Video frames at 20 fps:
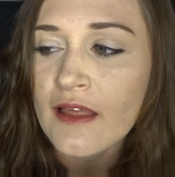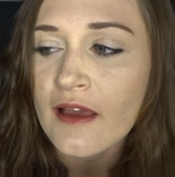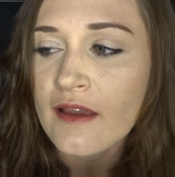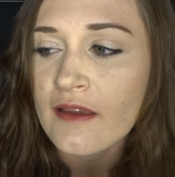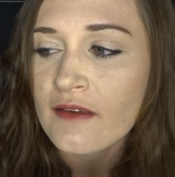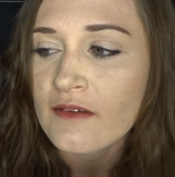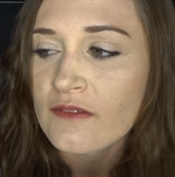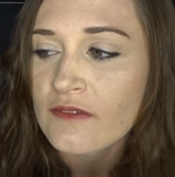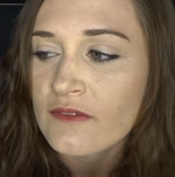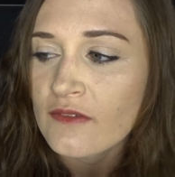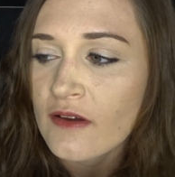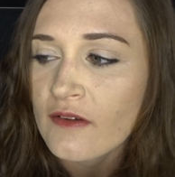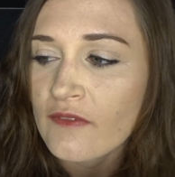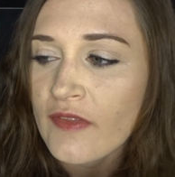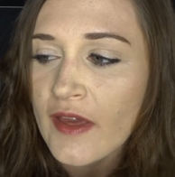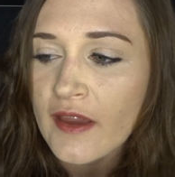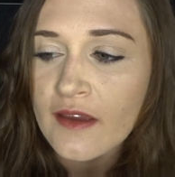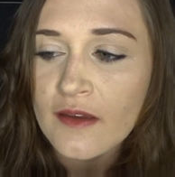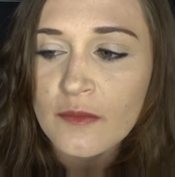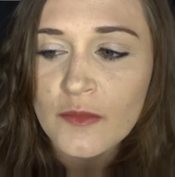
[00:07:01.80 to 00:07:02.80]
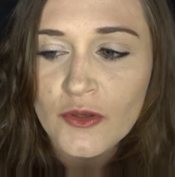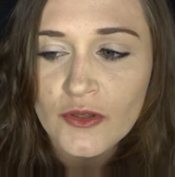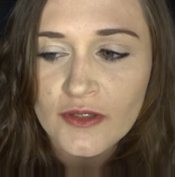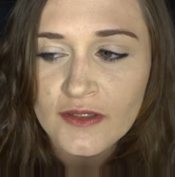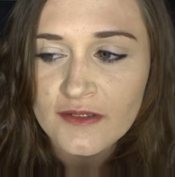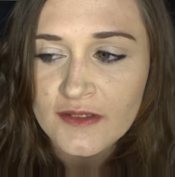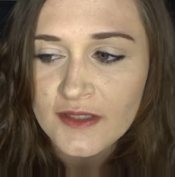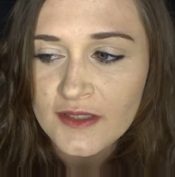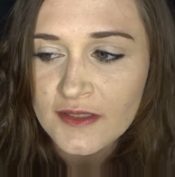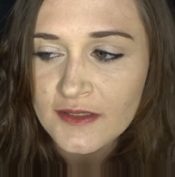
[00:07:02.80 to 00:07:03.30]
life of their
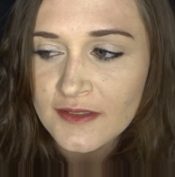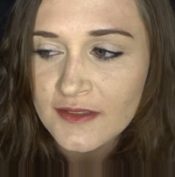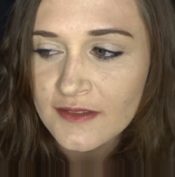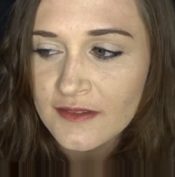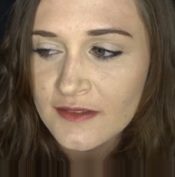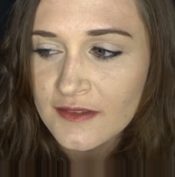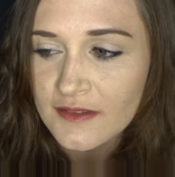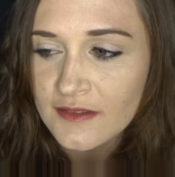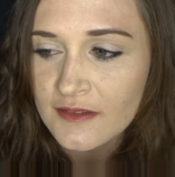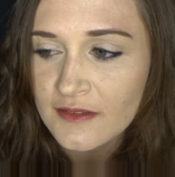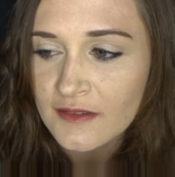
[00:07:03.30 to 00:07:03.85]
communities.